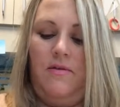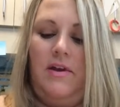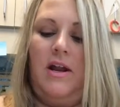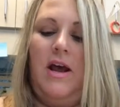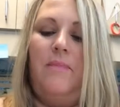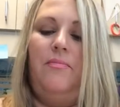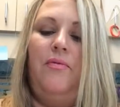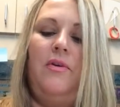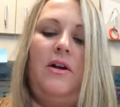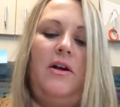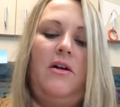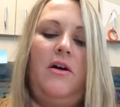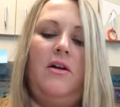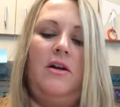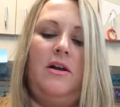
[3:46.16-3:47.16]
that I
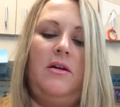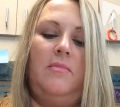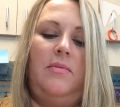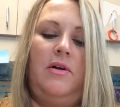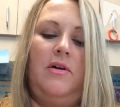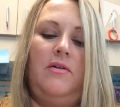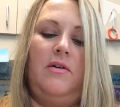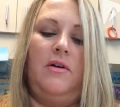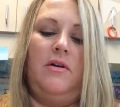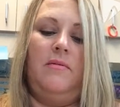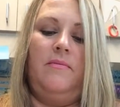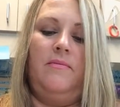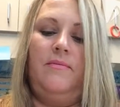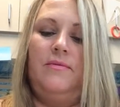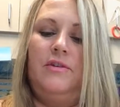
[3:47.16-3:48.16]
printed on a computer.
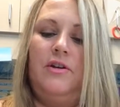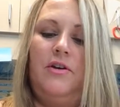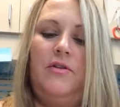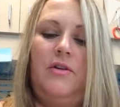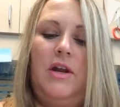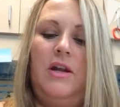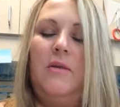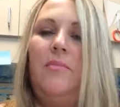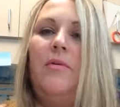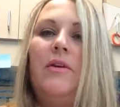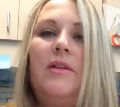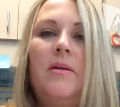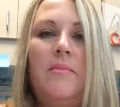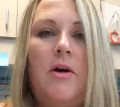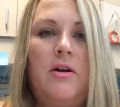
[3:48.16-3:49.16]
Do you need to
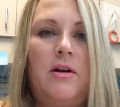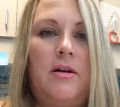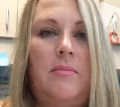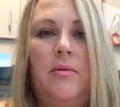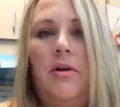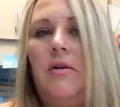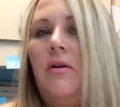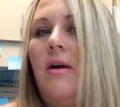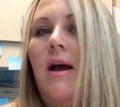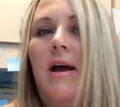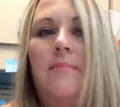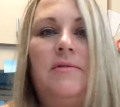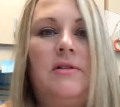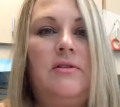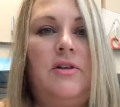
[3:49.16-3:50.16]
print them on a computer?
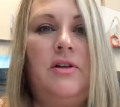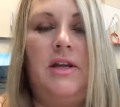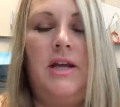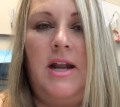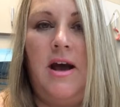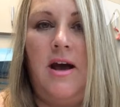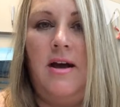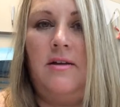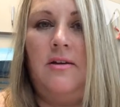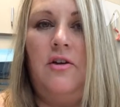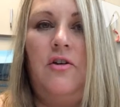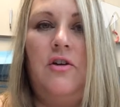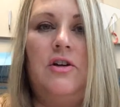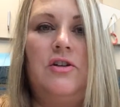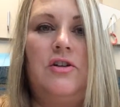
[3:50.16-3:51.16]
Absolutely not.
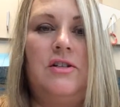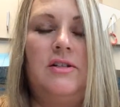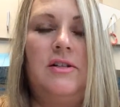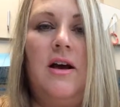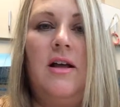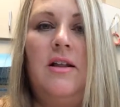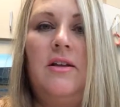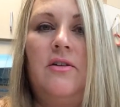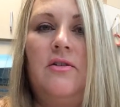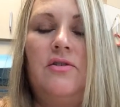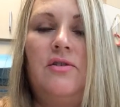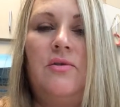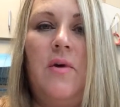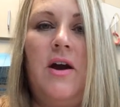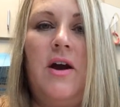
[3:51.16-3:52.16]
You can just cut little
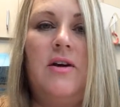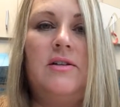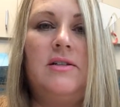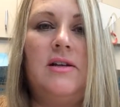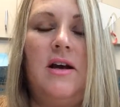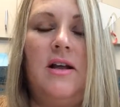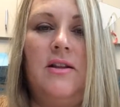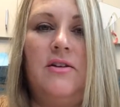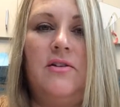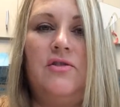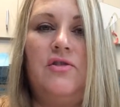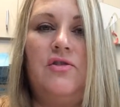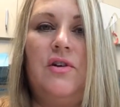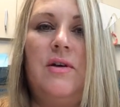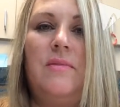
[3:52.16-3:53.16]
squares, cut little
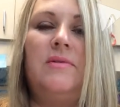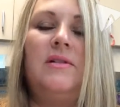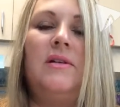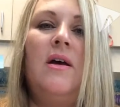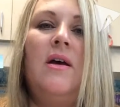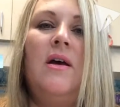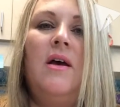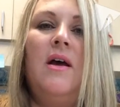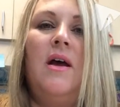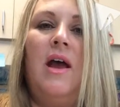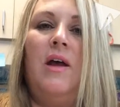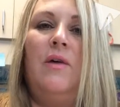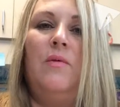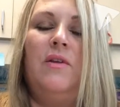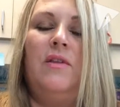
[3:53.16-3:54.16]
strips,
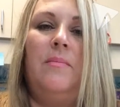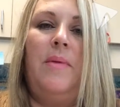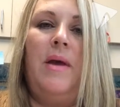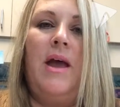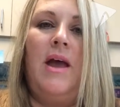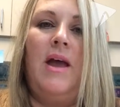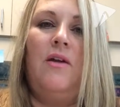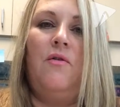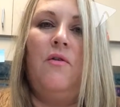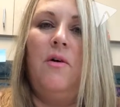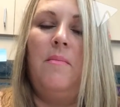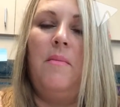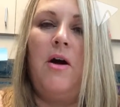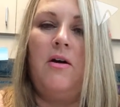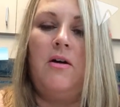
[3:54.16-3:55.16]
and with a pen or
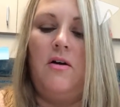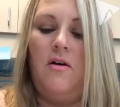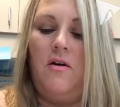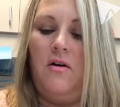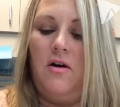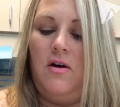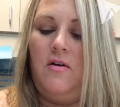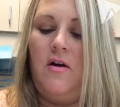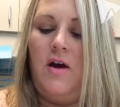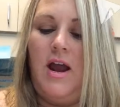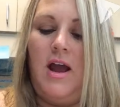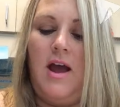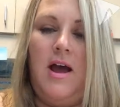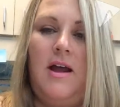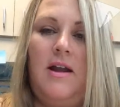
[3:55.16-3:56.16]
a marker or a
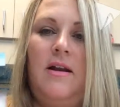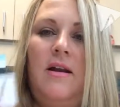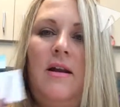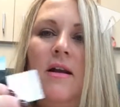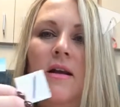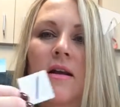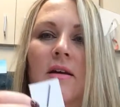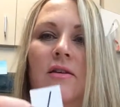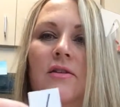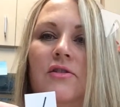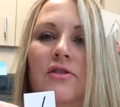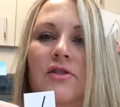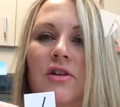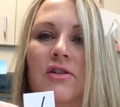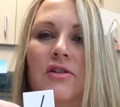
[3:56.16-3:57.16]
crayon,
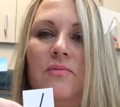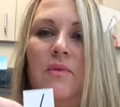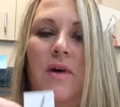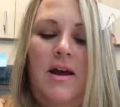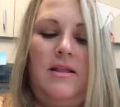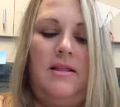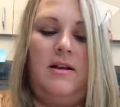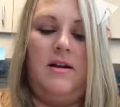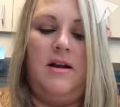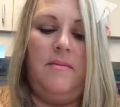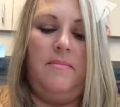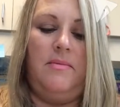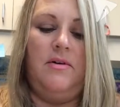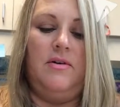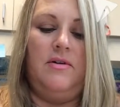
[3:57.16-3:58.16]
just write the
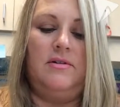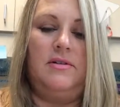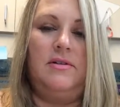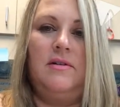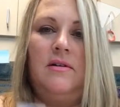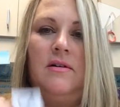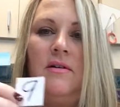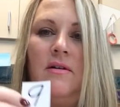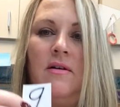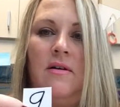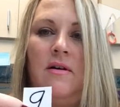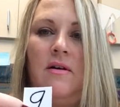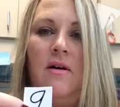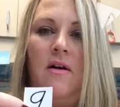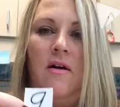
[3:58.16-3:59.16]
numbers
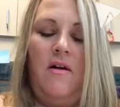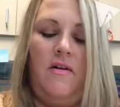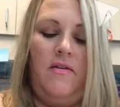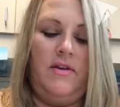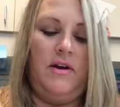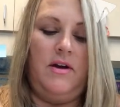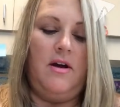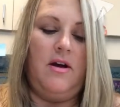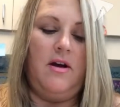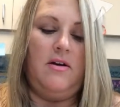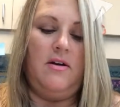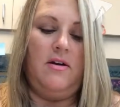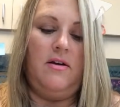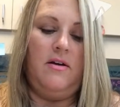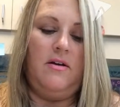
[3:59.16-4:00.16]
on the
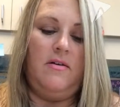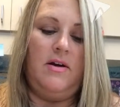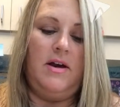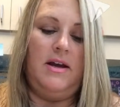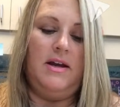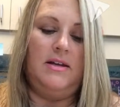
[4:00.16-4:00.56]
card. Oh, I